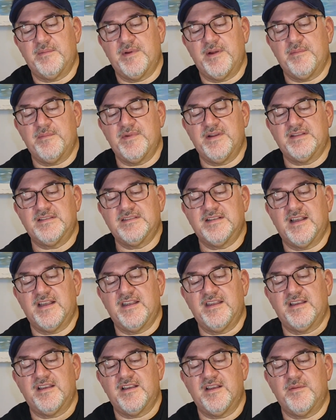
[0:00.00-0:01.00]
but I'm going to
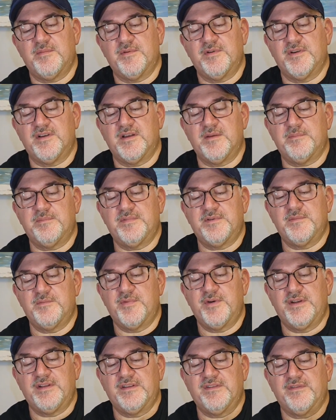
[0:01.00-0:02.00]
tie a couple up to
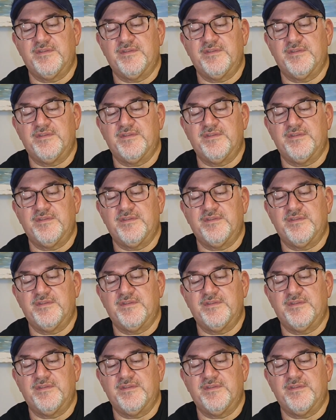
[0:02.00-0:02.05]
bring to